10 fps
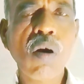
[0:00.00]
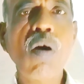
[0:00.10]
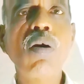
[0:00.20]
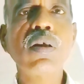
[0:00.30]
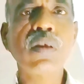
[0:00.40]

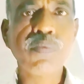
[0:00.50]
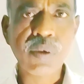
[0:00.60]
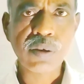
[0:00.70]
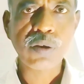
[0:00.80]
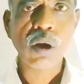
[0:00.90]
or in the
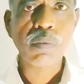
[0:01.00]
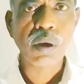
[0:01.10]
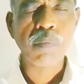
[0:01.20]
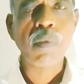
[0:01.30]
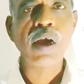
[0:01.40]
field of
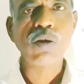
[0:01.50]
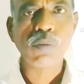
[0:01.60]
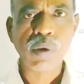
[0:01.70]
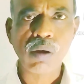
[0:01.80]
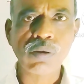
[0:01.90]

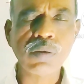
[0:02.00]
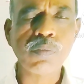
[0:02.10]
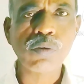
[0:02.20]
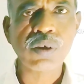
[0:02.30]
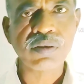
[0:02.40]
microbiology,
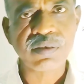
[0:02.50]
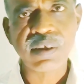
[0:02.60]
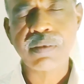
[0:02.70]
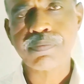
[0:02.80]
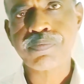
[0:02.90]
both are
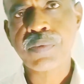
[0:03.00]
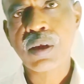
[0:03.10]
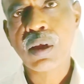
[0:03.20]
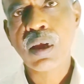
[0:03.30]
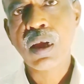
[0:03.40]
same.